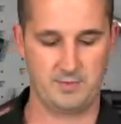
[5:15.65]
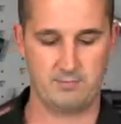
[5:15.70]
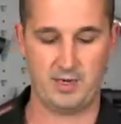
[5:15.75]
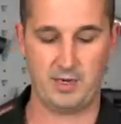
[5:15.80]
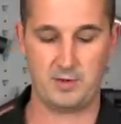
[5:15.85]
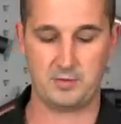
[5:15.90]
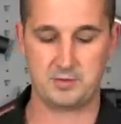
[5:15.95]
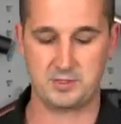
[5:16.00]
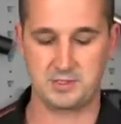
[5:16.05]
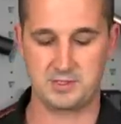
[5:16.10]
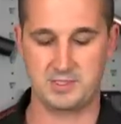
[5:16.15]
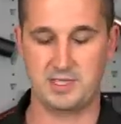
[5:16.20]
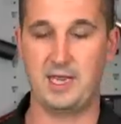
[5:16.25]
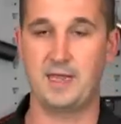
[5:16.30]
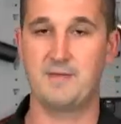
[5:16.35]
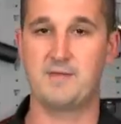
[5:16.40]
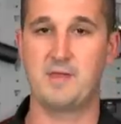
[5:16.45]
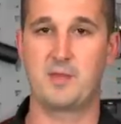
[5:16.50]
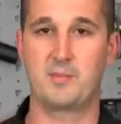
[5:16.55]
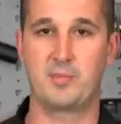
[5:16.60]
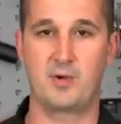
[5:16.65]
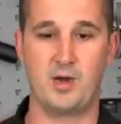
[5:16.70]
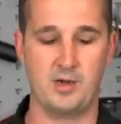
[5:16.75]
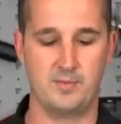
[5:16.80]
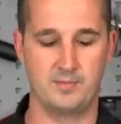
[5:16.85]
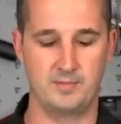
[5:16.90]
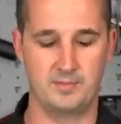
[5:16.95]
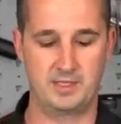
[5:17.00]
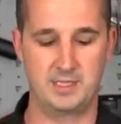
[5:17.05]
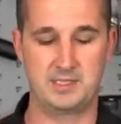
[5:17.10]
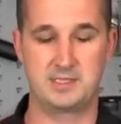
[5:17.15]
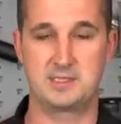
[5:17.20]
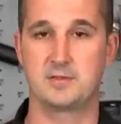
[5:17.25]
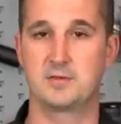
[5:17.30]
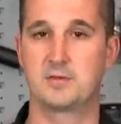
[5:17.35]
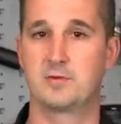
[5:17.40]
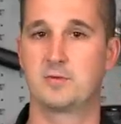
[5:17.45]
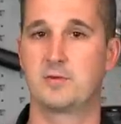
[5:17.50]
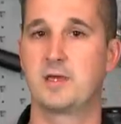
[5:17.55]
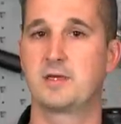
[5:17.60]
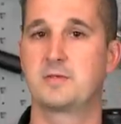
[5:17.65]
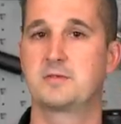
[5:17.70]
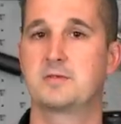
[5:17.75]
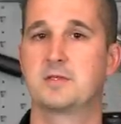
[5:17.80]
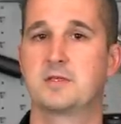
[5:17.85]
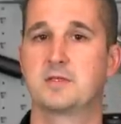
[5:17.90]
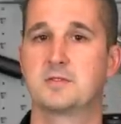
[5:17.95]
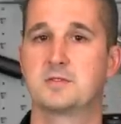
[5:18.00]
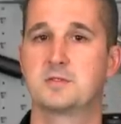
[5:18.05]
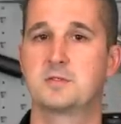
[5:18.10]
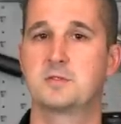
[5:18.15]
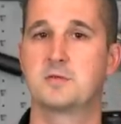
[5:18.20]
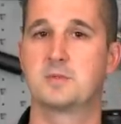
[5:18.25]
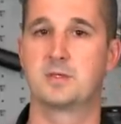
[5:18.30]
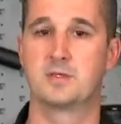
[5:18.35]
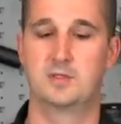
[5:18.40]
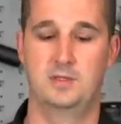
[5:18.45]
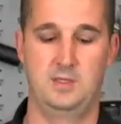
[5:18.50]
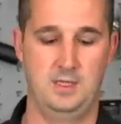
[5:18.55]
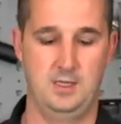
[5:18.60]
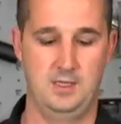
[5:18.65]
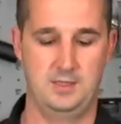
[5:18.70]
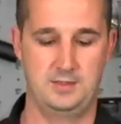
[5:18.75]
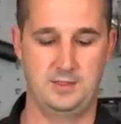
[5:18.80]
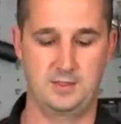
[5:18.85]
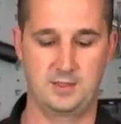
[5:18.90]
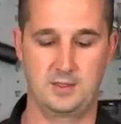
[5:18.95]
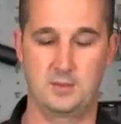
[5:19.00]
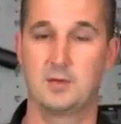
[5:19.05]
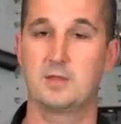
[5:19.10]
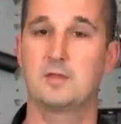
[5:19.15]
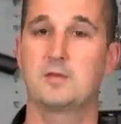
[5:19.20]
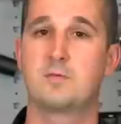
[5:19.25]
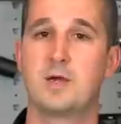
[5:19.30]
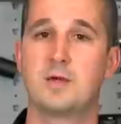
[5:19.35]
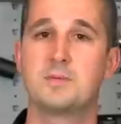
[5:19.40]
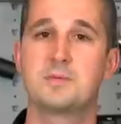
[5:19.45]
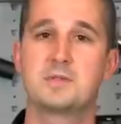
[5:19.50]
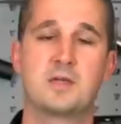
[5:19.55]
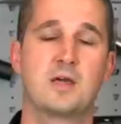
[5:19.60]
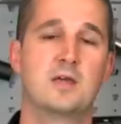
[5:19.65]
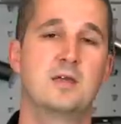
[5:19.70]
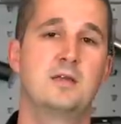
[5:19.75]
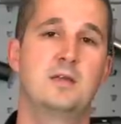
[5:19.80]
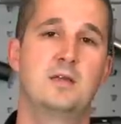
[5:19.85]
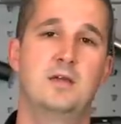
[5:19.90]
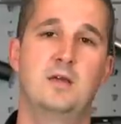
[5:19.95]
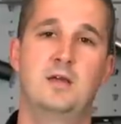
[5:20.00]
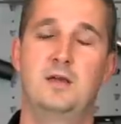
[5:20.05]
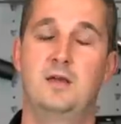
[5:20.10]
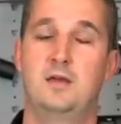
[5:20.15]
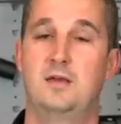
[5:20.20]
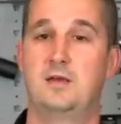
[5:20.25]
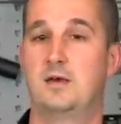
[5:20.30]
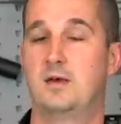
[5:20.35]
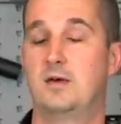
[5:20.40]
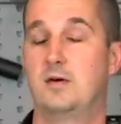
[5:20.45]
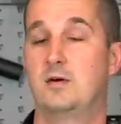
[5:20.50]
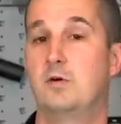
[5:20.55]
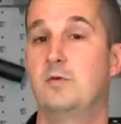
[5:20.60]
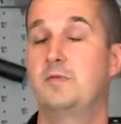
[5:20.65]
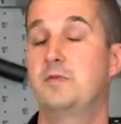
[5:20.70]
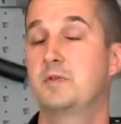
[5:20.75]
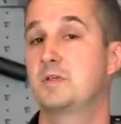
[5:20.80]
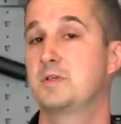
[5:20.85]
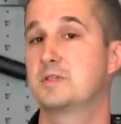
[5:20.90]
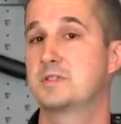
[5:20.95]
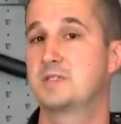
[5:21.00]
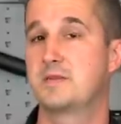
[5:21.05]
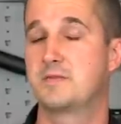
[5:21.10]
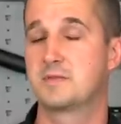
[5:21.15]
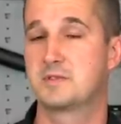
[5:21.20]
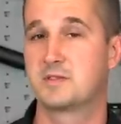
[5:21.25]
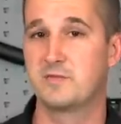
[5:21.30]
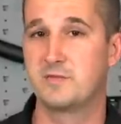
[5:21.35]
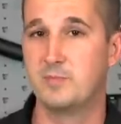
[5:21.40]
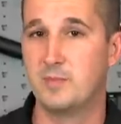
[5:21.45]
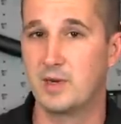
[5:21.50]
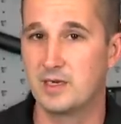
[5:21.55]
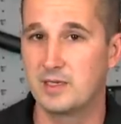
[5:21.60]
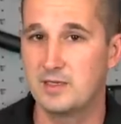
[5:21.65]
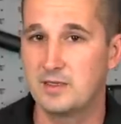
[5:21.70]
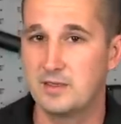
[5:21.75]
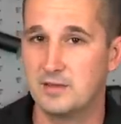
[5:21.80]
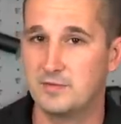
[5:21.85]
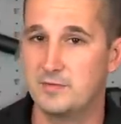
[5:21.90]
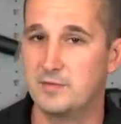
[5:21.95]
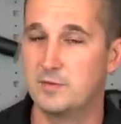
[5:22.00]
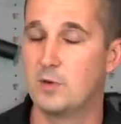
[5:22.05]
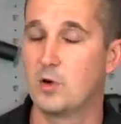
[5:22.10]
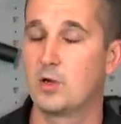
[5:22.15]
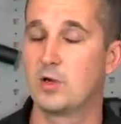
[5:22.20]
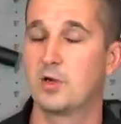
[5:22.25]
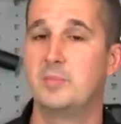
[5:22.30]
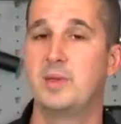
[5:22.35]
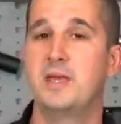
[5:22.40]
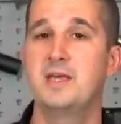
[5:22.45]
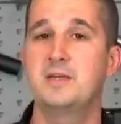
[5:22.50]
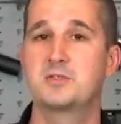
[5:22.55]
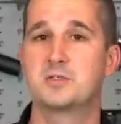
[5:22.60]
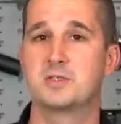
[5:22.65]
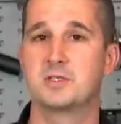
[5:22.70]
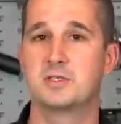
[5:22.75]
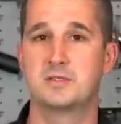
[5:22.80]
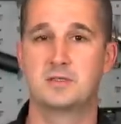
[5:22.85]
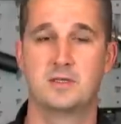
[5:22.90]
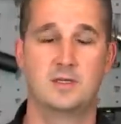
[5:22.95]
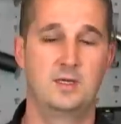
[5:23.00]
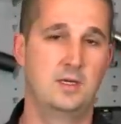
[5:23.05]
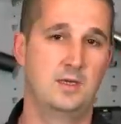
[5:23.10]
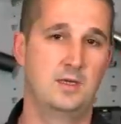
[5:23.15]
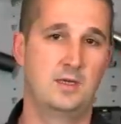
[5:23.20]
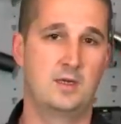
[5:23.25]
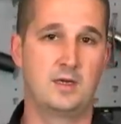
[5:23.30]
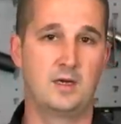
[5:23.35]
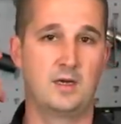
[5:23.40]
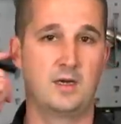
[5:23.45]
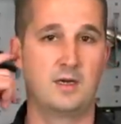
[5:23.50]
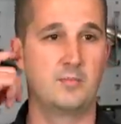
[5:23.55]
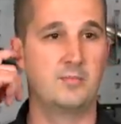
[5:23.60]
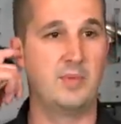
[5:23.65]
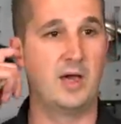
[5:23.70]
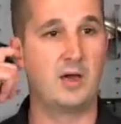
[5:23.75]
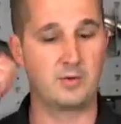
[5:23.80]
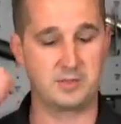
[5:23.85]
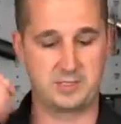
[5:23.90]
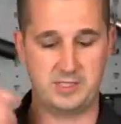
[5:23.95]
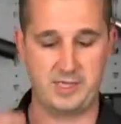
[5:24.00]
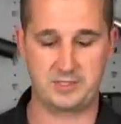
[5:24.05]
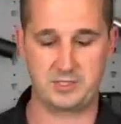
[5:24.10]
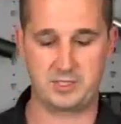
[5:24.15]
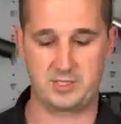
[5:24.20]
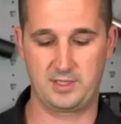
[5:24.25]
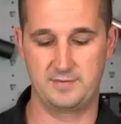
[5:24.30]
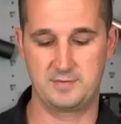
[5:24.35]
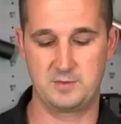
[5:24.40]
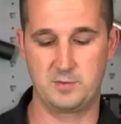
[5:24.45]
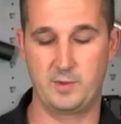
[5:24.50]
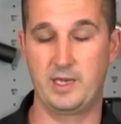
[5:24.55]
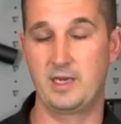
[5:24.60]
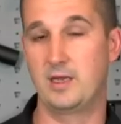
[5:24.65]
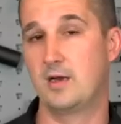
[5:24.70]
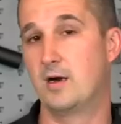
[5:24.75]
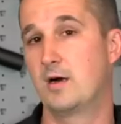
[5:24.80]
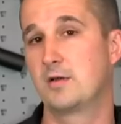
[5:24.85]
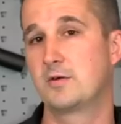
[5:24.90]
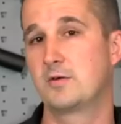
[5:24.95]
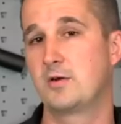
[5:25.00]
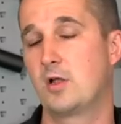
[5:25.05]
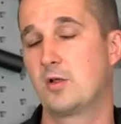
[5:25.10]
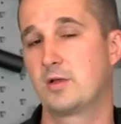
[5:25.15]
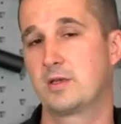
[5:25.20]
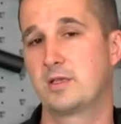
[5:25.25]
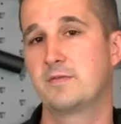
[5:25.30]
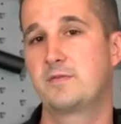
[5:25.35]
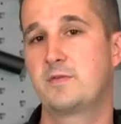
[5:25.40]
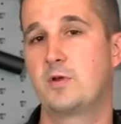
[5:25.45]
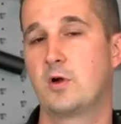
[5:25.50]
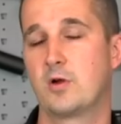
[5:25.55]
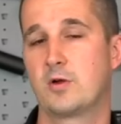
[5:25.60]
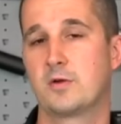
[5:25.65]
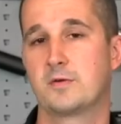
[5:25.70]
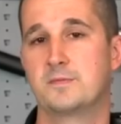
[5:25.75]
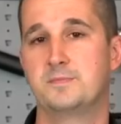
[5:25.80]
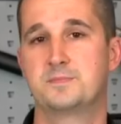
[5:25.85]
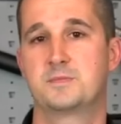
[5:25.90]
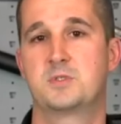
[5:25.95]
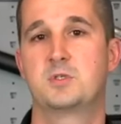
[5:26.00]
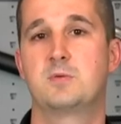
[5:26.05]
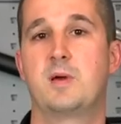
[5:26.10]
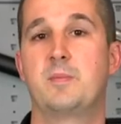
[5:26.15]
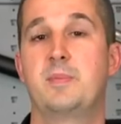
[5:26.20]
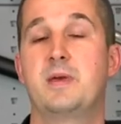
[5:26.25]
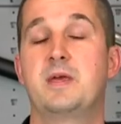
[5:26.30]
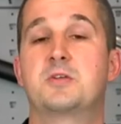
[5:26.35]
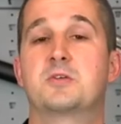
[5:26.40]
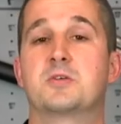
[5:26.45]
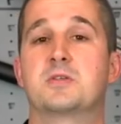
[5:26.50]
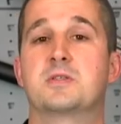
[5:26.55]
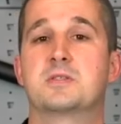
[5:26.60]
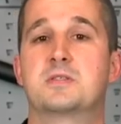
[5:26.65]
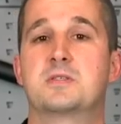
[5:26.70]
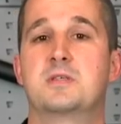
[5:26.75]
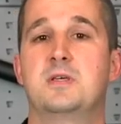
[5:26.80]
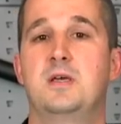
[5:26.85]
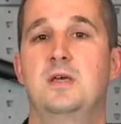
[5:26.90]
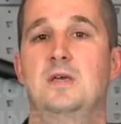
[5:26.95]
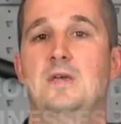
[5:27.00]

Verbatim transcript: Bowers doesn't have that problem. They sell direct to the consumer. So you can go on their website. Uh, hopefully you can save yourself money. If you are a patron, uh, Bowers actually gives away a one hundred dollar gift card to my patrons